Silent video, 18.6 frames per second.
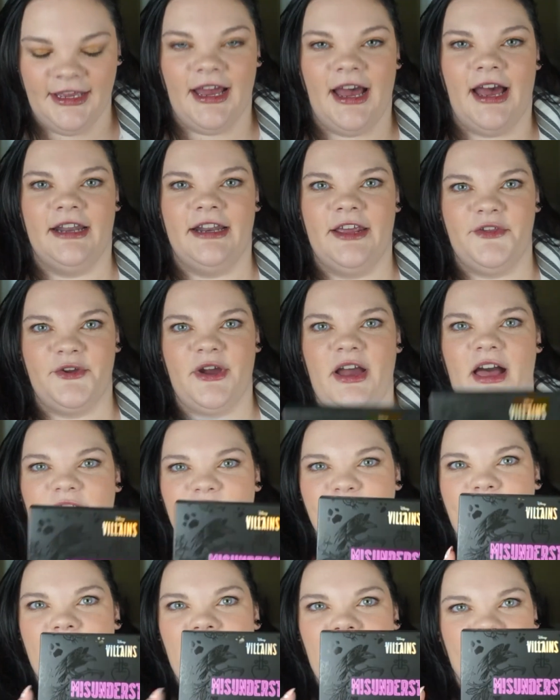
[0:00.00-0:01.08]
Another
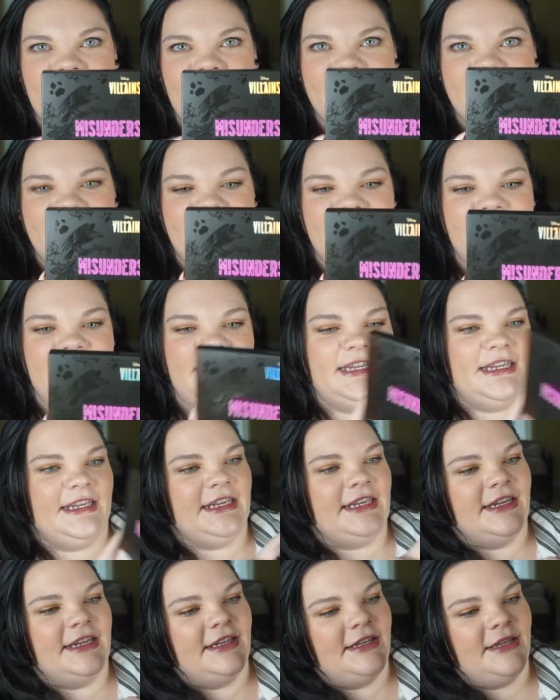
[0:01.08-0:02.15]
ColourPop is
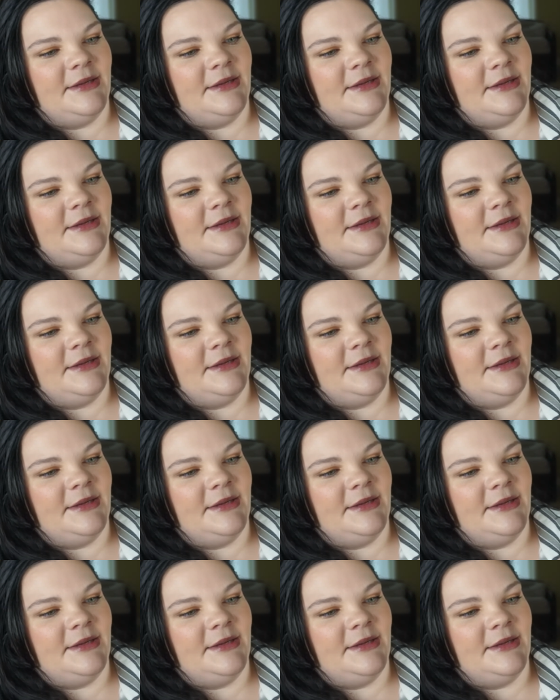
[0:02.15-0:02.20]
the